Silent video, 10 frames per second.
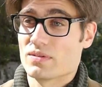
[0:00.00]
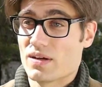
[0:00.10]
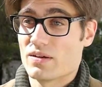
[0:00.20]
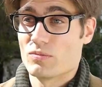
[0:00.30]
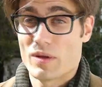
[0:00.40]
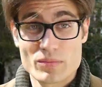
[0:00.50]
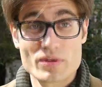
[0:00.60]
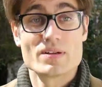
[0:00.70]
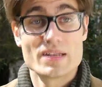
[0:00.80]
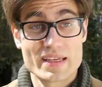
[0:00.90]
I
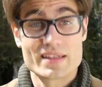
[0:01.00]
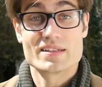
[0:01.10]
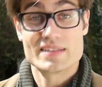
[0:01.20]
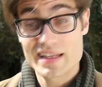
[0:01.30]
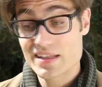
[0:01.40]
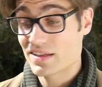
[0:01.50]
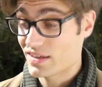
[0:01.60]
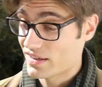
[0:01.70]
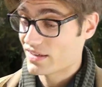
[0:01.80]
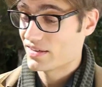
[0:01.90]
remember Daddy,
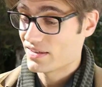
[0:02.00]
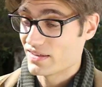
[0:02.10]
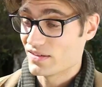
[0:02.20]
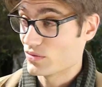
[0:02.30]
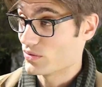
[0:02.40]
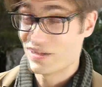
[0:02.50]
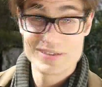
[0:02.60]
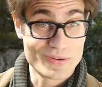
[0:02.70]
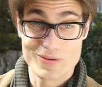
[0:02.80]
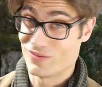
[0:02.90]

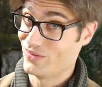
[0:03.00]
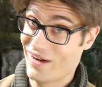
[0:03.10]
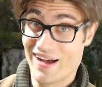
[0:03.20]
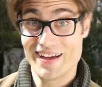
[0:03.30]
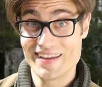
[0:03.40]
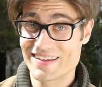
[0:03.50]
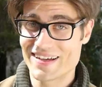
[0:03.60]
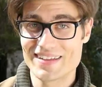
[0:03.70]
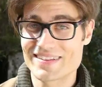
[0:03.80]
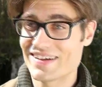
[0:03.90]
why
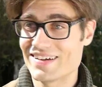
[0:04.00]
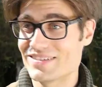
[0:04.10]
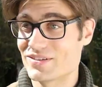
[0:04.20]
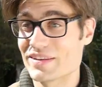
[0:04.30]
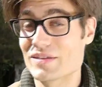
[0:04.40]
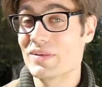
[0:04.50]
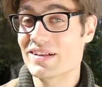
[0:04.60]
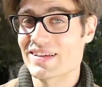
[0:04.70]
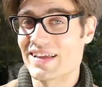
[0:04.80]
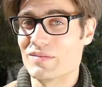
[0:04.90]
can't I drink the
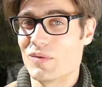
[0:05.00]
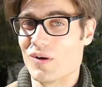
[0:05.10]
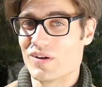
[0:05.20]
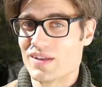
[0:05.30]
milk anymore?